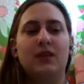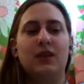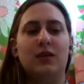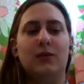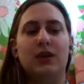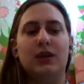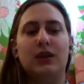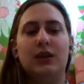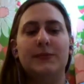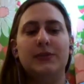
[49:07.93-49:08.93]
It
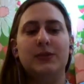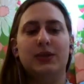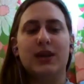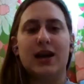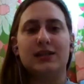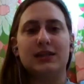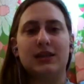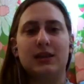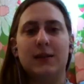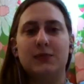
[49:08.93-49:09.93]
keeps you on task, it
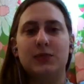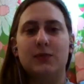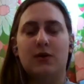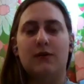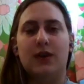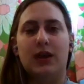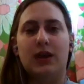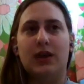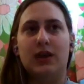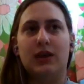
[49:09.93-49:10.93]
keeps you
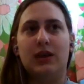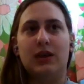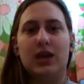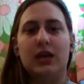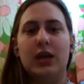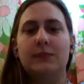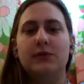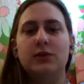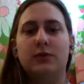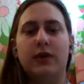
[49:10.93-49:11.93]
motivated, it keeps
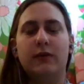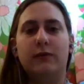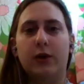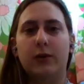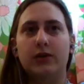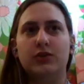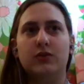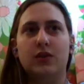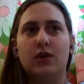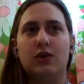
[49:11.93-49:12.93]
you moving forward so
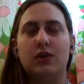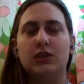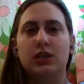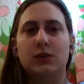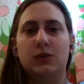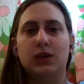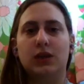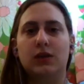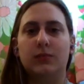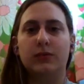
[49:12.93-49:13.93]
that you're
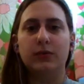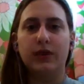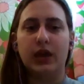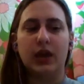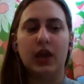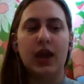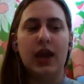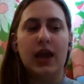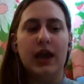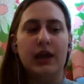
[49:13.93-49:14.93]
continually improving
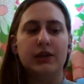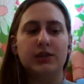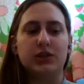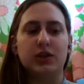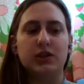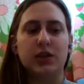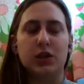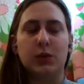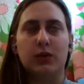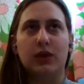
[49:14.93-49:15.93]
and you're
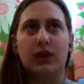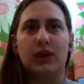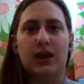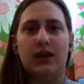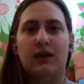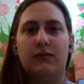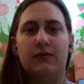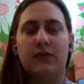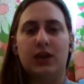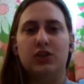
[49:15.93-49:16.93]
continually getting
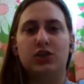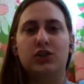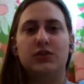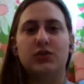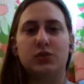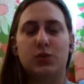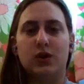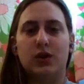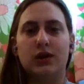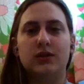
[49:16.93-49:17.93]
finished
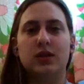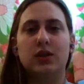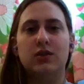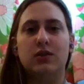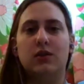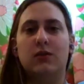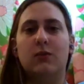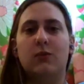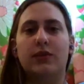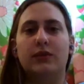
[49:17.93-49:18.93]
stories,
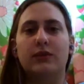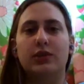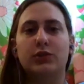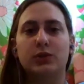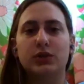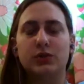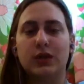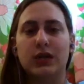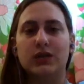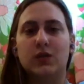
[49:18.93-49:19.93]
whether they're short
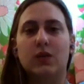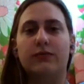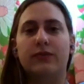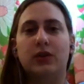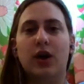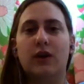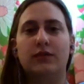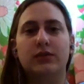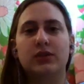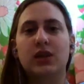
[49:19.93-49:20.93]
stories or full
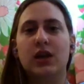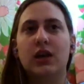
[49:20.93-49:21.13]
novels.